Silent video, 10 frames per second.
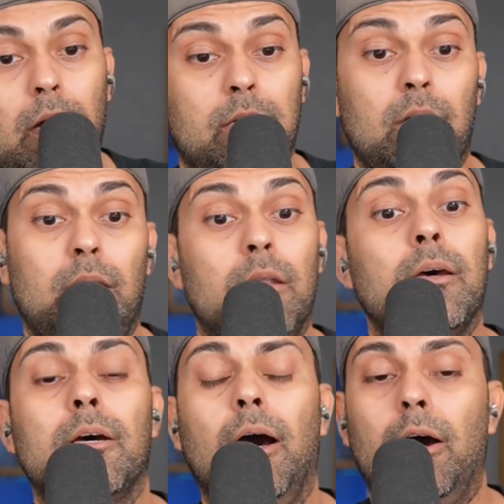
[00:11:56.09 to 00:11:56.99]
Again,
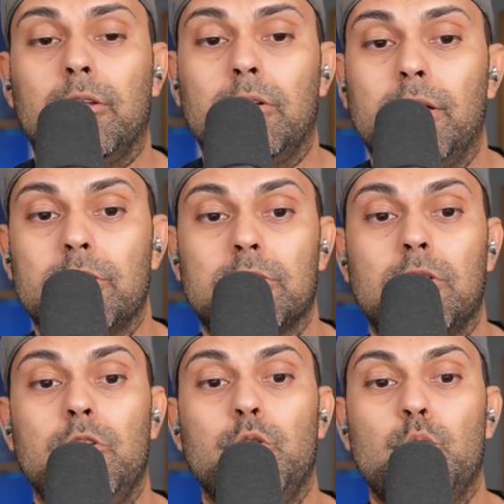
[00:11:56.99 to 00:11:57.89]
unless
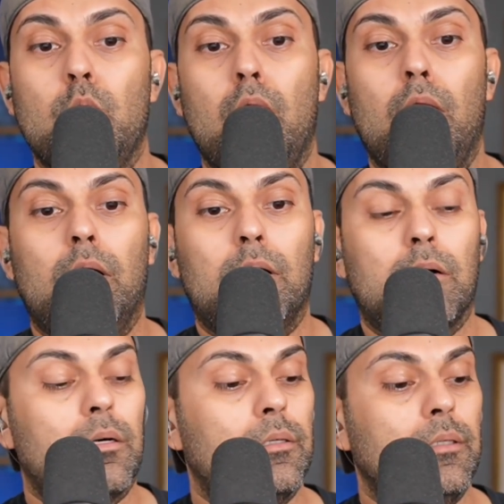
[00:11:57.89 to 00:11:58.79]
you are